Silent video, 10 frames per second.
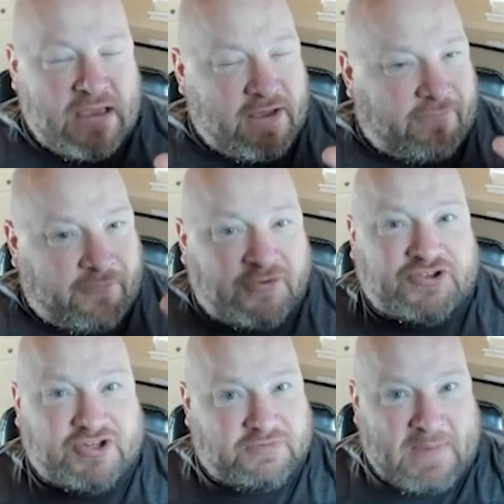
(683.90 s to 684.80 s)

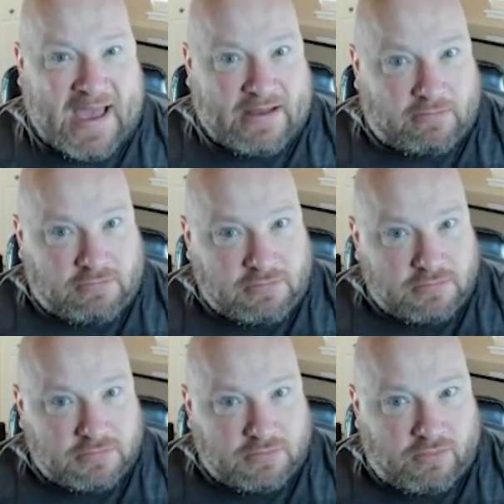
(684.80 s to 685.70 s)
First is battle.
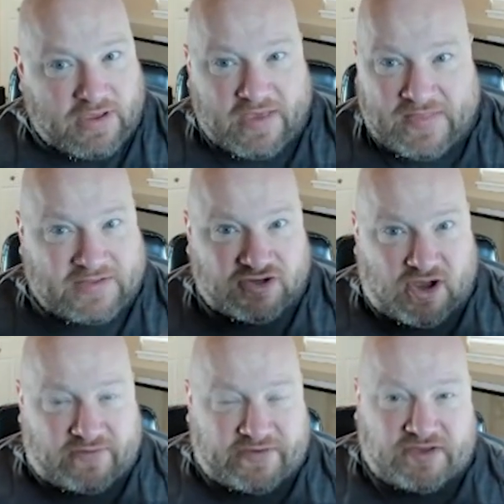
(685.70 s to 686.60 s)
Okay, that's
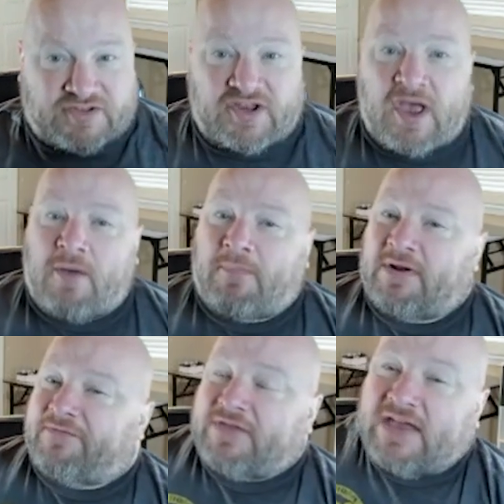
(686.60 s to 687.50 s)
obvious. But
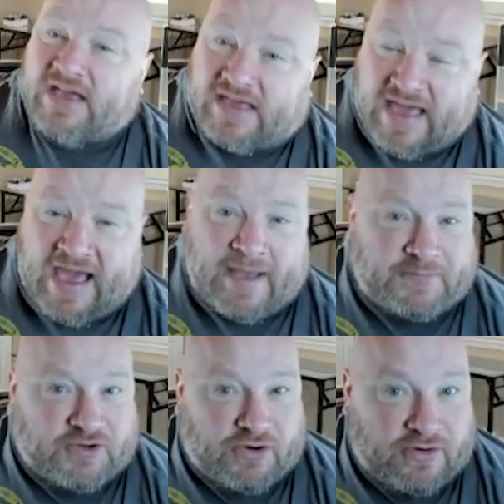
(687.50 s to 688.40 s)
if they get
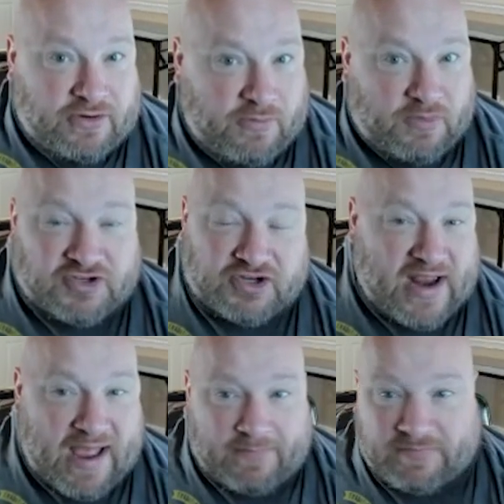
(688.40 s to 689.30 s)
captured, which could
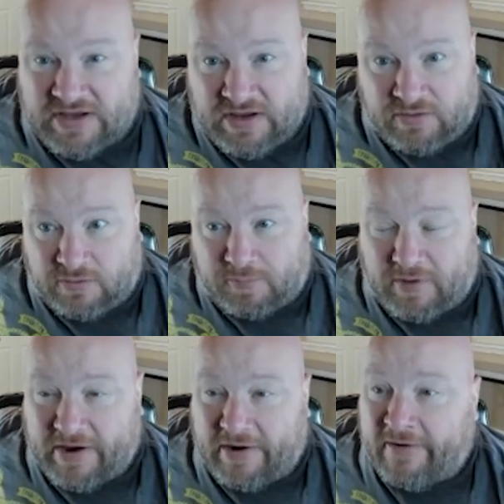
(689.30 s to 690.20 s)
happen to either
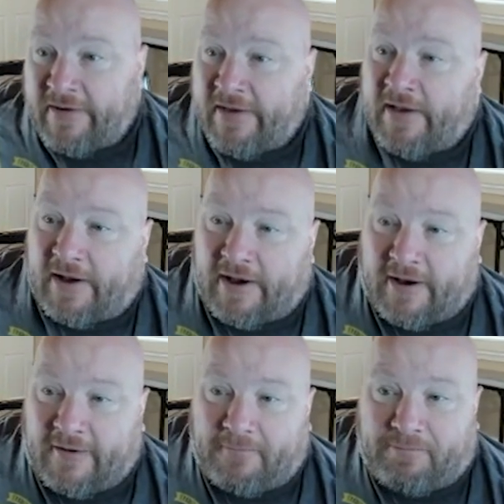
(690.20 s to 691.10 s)
player,
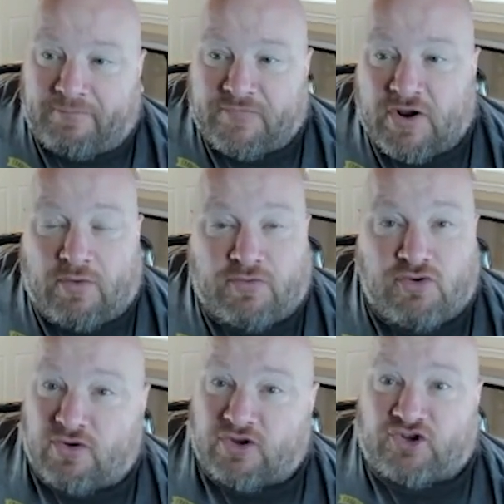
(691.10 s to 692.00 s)

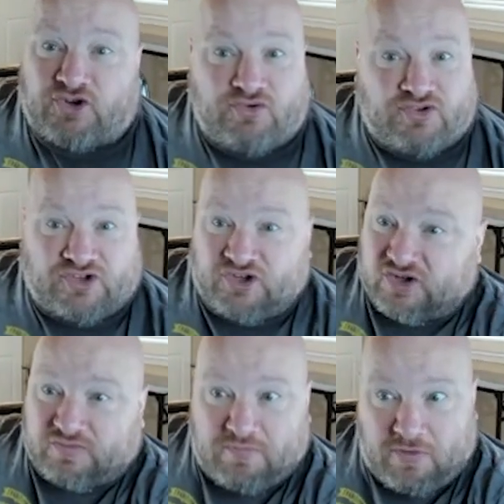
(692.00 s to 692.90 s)
you could choose to
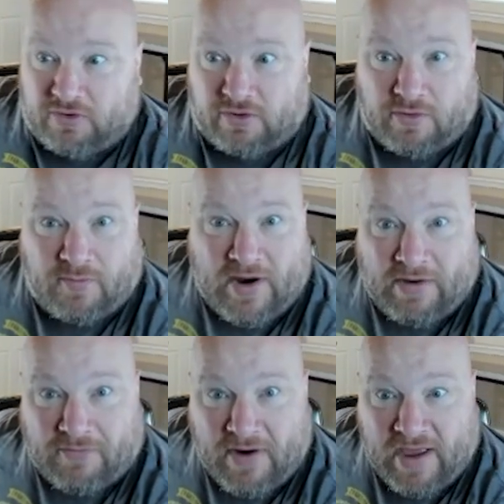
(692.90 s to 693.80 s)
just murder them
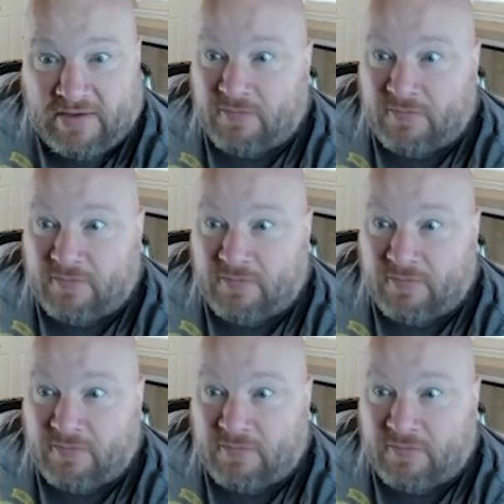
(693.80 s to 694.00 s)
outright.